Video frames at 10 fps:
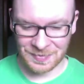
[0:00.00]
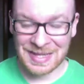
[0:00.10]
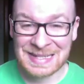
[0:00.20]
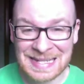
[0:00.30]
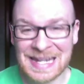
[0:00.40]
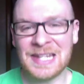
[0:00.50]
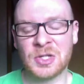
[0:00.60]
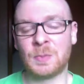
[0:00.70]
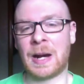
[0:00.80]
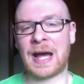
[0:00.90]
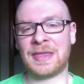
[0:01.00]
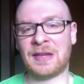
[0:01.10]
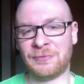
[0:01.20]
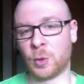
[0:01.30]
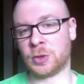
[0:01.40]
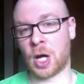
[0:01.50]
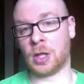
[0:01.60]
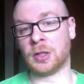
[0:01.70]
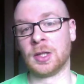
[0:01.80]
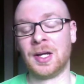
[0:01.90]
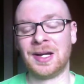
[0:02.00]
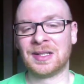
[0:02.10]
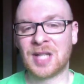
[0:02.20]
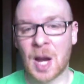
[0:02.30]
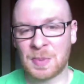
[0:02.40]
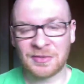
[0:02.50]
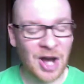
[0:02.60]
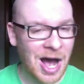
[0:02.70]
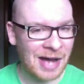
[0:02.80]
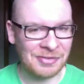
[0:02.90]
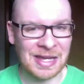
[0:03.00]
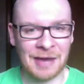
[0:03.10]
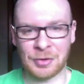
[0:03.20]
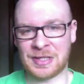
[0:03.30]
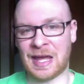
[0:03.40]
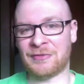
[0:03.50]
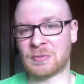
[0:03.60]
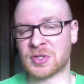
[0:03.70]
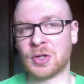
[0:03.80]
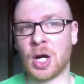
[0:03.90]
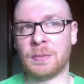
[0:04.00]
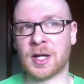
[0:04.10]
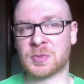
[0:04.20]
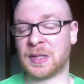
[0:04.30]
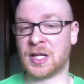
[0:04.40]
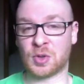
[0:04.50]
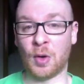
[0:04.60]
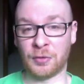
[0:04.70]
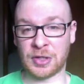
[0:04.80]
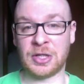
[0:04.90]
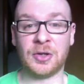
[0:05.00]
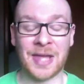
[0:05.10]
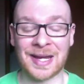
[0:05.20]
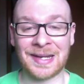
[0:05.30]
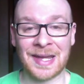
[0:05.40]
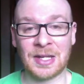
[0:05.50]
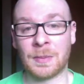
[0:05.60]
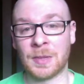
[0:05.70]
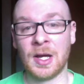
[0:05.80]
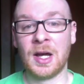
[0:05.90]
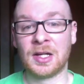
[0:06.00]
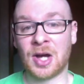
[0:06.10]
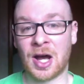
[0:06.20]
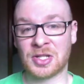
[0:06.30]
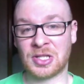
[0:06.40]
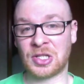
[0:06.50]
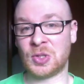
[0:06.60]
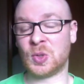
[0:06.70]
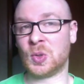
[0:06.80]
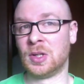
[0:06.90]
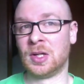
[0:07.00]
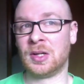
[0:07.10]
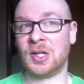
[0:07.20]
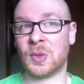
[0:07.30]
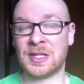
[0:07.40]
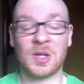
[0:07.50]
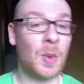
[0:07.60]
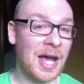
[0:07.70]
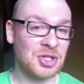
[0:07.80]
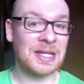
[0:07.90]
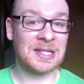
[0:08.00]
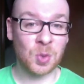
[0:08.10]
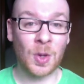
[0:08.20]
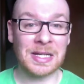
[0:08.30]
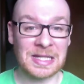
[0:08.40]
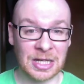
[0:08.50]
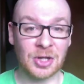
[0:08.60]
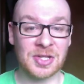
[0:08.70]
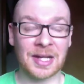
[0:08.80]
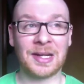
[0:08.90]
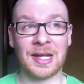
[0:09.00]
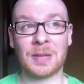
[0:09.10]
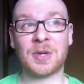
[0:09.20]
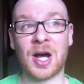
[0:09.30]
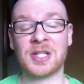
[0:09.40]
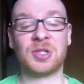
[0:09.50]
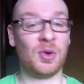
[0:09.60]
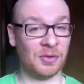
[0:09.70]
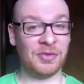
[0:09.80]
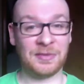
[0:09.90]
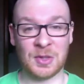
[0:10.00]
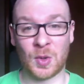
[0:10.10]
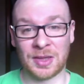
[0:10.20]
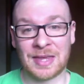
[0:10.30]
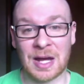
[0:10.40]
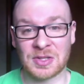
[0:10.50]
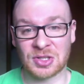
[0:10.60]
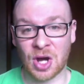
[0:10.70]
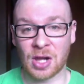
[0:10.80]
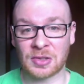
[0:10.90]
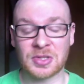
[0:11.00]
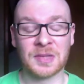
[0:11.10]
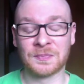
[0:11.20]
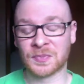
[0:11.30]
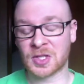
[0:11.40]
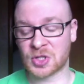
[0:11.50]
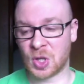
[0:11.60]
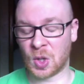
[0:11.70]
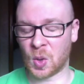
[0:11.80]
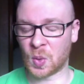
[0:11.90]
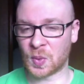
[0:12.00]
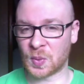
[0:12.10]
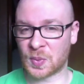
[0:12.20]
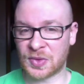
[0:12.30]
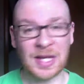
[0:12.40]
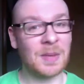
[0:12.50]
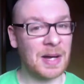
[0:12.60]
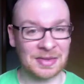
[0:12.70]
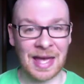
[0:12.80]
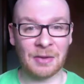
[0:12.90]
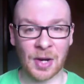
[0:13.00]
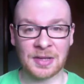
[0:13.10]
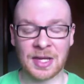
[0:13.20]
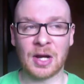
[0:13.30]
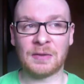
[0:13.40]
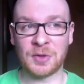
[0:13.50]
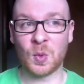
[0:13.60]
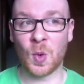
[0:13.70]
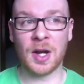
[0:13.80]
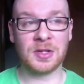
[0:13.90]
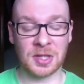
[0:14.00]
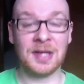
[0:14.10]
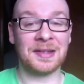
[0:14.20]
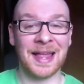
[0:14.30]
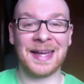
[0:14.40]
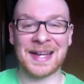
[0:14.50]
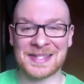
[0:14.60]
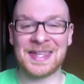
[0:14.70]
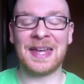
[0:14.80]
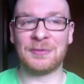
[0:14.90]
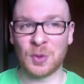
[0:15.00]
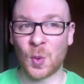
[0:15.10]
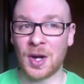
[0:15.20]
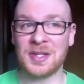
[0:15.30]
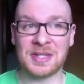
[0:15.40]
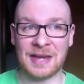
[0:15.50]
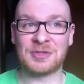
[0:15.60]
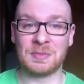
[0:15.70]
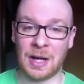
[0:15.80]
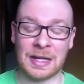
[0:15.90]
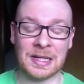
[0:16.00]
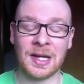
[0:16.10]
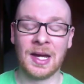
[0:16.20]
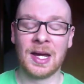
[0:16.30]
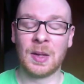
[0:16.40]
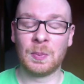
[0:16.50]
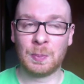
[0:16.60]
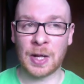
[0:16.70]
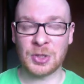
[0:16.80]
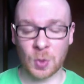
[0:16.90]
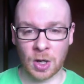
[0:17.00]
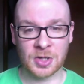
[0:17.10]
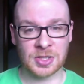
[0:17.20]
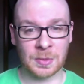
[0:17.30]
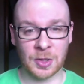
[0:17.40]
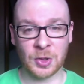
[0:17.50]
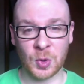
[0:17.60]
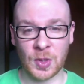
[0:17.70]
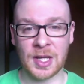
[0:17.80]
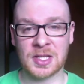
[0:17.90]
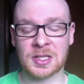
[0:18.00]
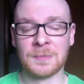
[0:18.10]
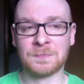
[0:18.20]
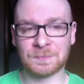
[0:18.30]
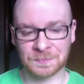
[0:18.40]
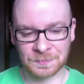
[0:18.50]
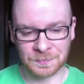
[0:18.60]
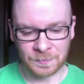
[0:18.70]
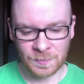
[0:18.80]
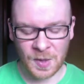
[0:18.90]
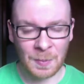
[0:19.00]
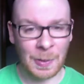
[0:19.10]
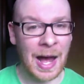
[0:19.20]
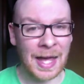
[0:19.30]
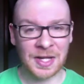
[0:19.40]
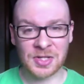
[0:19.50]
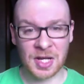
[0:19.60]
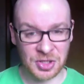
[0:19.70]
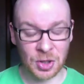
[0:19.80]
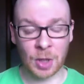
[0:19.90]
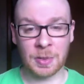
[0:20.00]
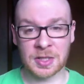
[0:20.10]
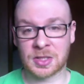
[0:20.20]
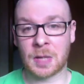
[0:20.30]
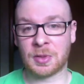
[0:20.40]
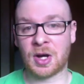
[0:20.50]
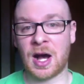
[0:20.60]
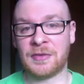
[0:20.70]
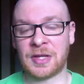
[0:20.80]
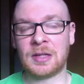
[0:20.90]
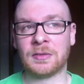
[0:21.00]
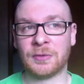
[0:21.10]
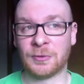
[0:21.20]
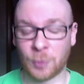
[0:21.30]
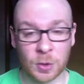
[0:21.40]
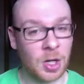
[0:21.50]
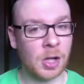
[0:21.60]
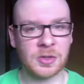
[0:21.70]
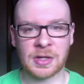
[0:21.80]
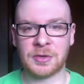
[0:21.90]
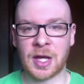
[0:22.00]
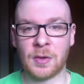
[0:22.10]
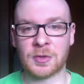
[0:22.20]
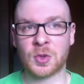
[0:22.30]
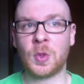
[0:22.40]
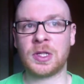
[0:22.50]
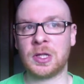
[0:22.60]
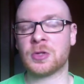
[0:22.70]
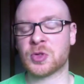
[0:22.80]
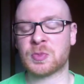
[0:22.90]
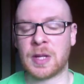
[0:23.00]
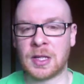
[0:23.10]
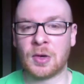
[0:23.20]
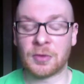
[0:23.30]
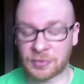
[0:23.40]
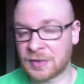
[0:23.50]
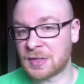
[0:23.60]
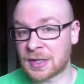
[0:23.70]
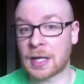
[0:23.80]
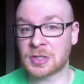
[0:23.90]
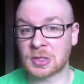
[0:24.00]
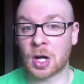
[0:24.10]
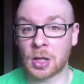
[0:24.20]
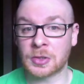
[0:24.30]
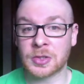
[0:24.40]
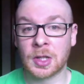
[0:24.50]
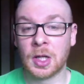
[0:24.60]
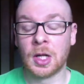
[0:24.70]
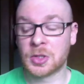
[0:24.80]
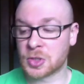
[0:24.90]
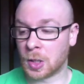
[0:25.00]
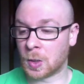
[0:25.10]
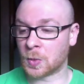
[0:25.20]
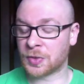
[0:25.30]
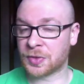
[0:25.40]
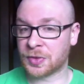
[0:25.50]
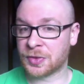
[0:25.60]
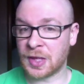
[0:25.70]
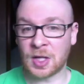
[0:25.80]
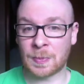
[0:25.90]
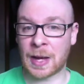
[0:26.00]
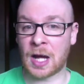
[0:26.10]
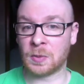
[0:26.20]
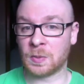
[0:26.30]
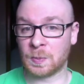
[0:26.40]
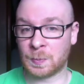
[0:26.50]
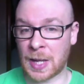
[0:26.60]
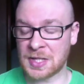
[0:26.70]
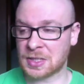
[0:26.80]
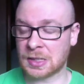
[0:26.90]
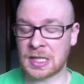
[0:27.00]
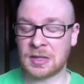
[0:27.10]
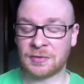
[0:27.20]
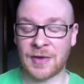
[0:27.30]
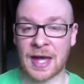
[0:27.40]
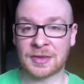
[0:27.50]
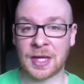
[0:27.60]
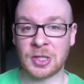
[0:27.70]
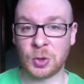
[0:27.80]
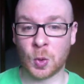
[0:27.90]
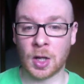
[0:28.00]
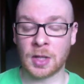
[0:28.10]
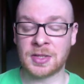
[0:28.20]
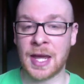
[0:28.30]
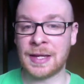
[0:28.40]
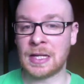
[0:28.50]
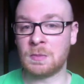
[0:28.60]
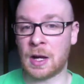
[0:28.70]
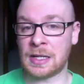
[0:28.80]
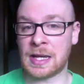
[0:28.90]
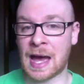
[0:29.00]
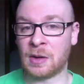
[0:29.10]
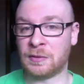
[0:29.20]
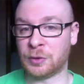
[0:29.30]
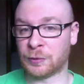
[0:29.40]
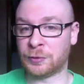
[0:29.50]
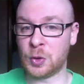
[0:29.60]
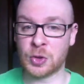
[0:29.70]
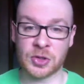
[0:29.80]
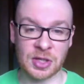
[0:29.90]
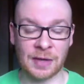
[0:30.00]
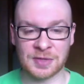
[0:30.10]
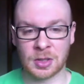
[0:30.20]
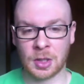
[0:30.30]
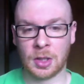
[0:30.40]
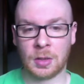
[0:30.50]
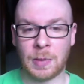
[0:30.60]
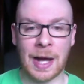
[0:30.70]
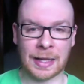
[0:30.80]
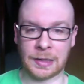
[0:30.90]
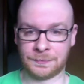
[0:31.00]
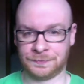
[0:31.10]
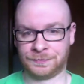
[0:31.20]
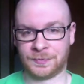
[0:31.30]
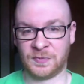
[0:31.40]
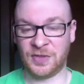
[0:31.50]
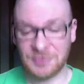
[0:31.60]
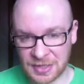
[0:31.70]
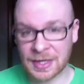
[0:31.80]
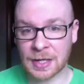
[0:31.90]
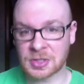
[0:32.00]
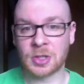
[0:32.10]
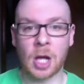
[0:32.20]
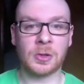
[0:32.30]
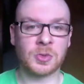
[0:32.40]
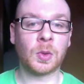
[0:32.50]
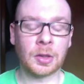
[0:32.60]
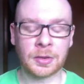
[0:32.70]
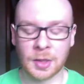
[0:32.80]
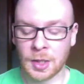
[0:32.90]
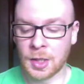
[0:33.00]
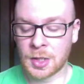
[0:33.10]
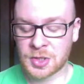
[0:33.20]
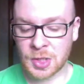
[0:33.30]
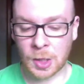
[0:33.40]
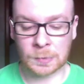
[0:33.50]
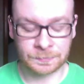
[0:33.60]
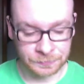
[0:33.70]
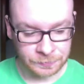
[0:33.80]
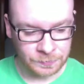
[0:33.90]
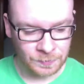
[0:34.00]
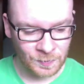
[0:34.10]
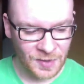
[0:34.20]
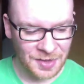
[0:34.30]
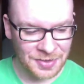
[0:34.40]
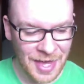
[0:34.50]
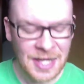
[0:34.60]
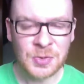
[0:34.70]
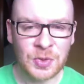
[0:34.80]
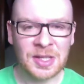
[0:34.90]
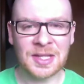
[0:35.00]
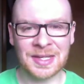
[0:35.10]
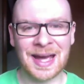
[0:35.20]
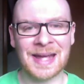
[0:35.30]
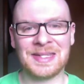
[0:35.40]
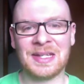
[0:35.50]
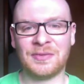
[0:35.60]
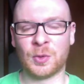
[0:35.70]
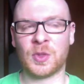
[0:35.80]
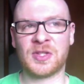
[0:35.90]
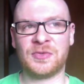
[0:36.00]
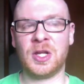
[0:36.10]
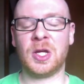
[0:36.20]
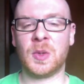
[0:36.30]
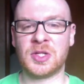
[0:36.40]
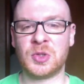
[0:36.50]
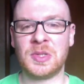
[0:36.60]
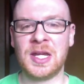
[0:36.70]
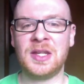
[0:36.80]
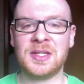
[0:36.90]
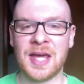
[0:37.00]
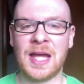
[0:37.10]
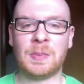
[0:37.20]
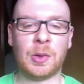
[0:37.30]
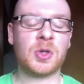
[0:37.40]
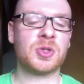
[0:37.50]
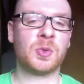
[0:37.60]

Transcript: need to buy that $4 cup of coffee every day from Starbucks because over a year that can end up costing you, you know, in, well, actually in 20 years that can end up costing you over $51,000. So think about that right there. If you want, like I said, if you want to save some money, but you are someone who is buying a Starbucks cup of coffee for four dollars every day over 20 years, you're spending over fifty thousand dollars. So think about basically the fact that you are taking money out of your future self's pocket, fifty thousand dollars worth. So that's really the idea for this video is you need to take personal